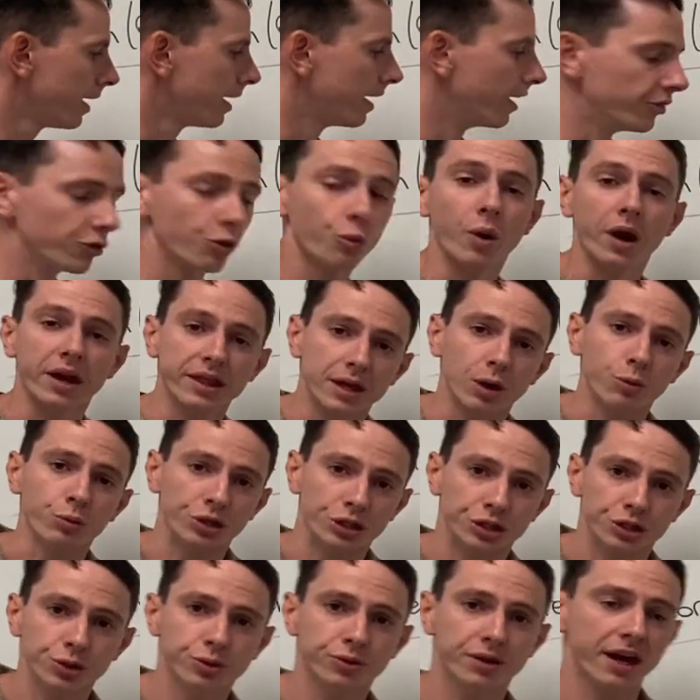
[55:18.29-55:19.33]
And the way that
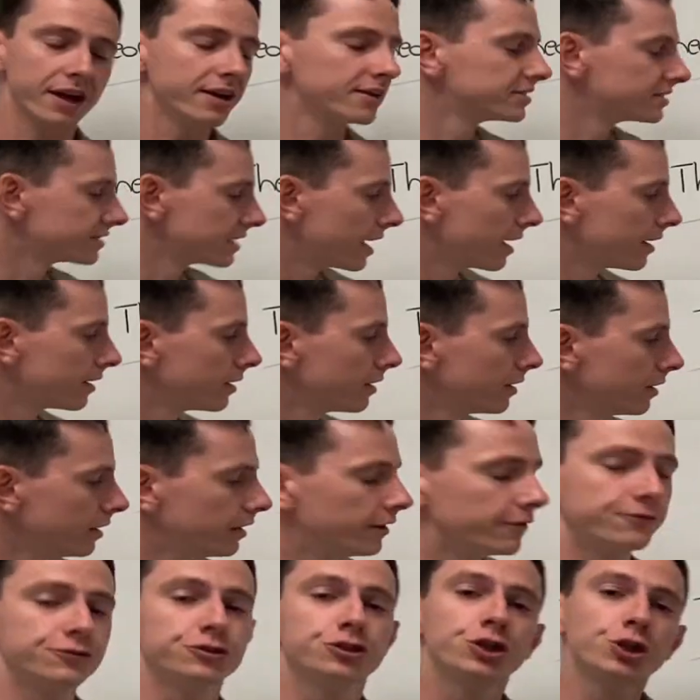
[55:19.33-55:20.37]
we do that is that
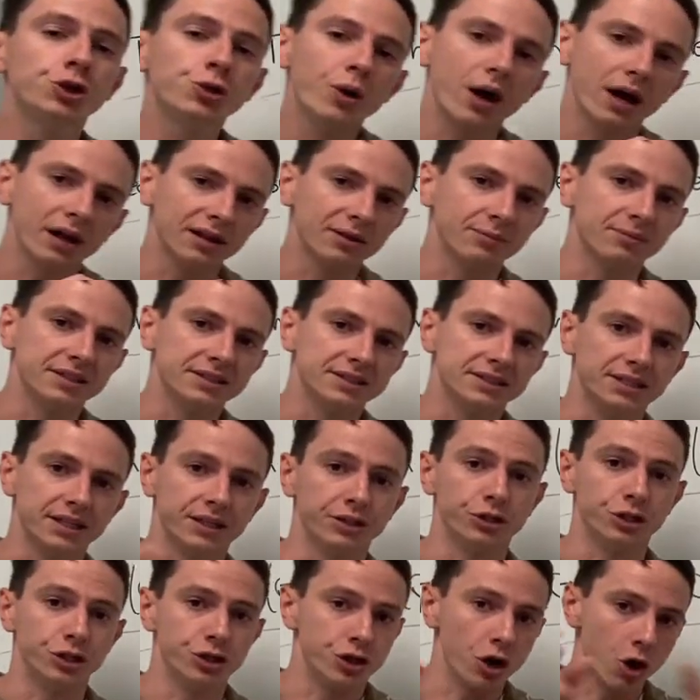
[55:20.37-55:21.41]
if two elements
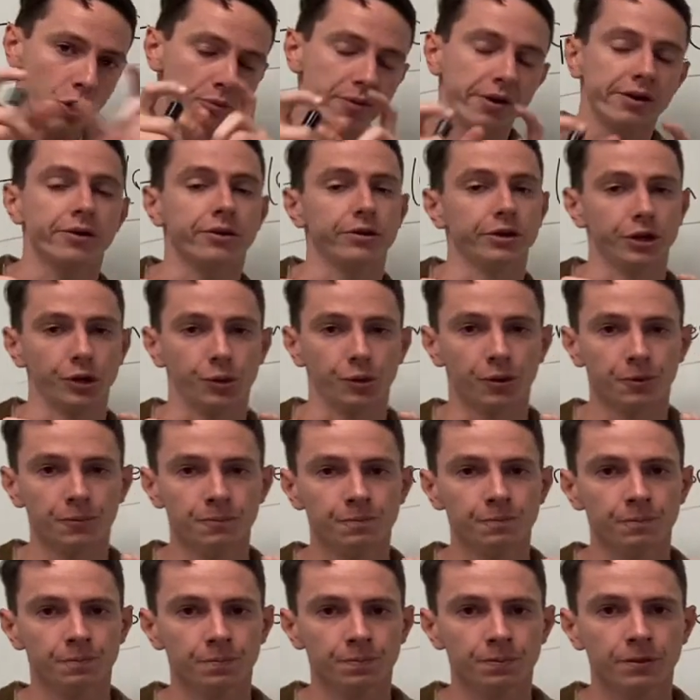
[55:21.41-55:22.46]
in the domain are
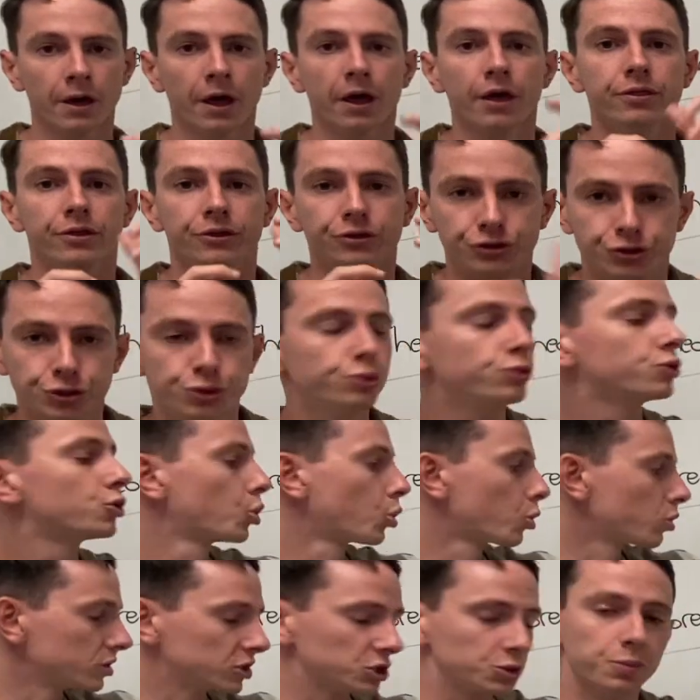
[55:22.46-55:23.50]
equal, then two
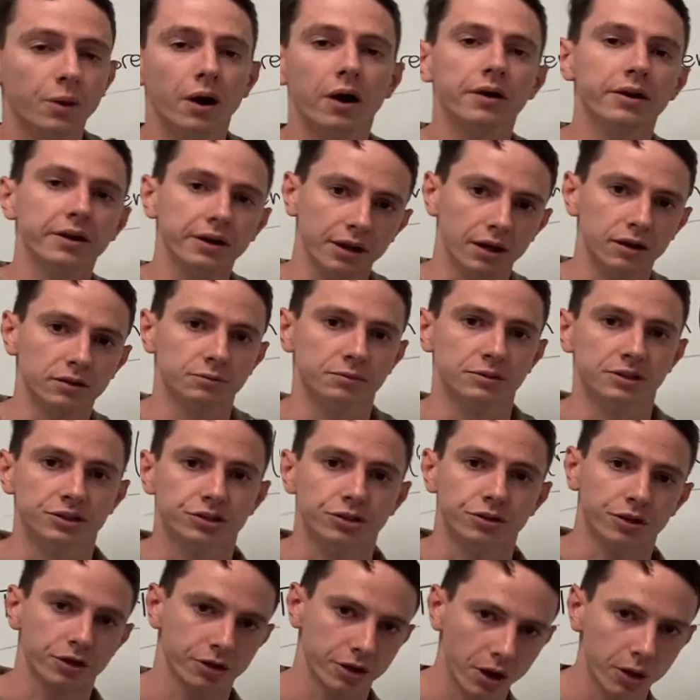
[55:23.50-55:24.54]
corresponding elements
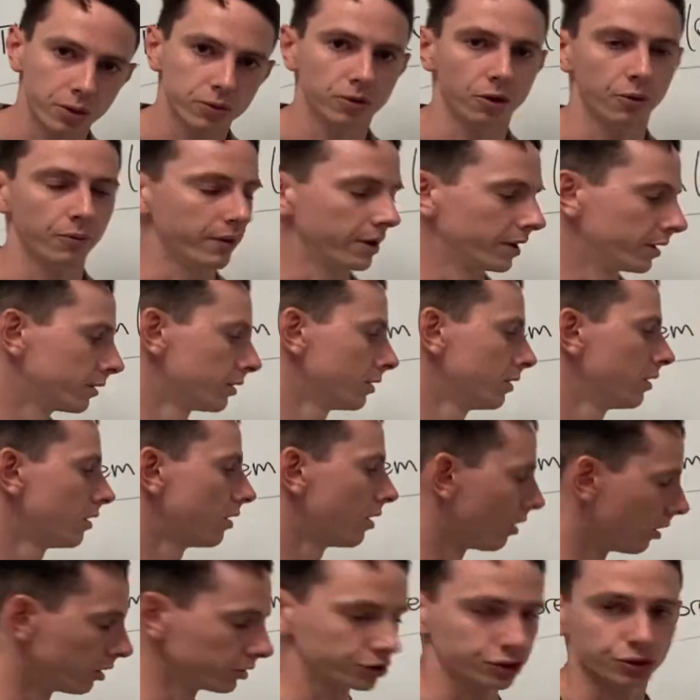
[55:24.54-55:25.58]
in the codomain
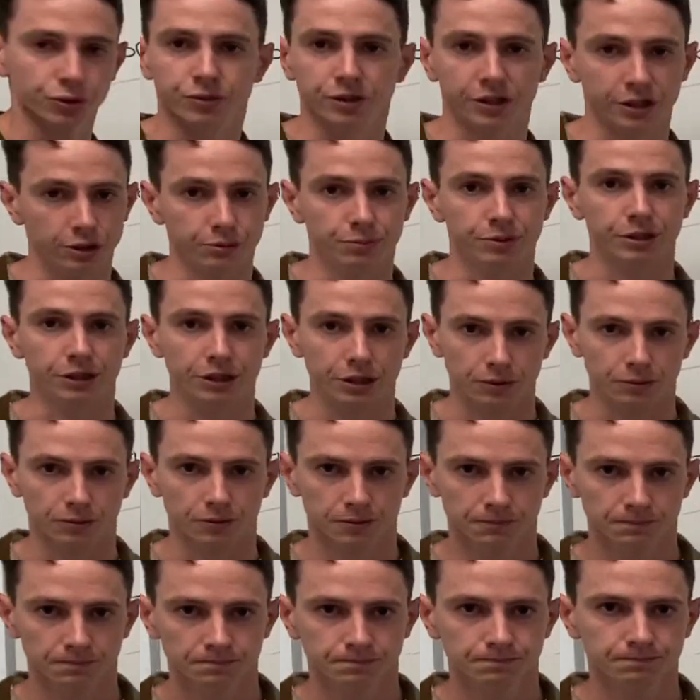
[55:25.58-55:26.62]
also need to be equal.